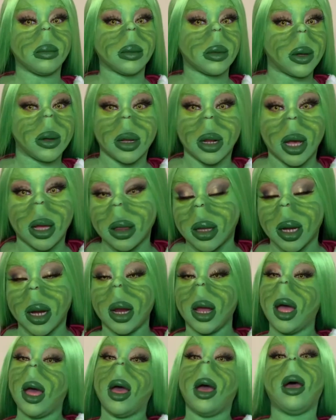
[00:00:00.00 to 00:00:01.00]
throwing it out there.
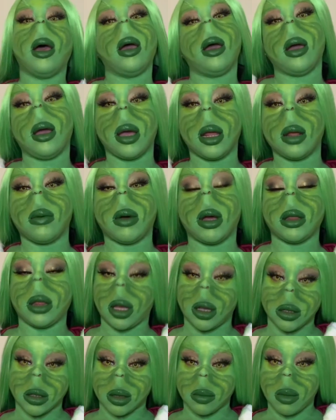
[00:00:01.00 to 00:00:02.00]
Anyway, thank you
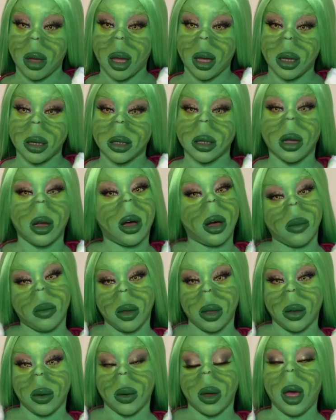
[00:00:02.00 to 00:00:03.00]
so much. I hope
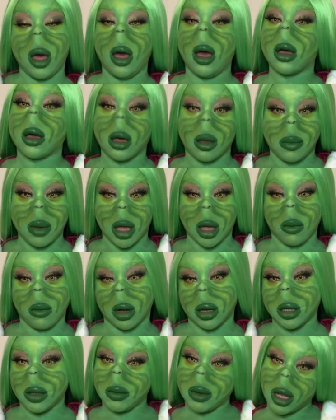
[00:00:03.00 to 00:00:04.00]
you come back and
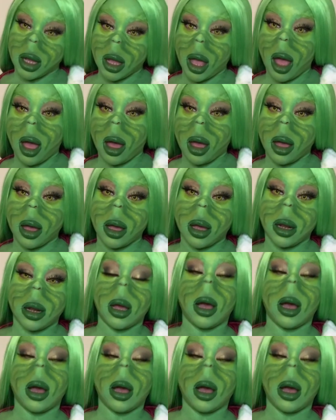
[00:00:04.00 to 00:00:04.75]
watch me again.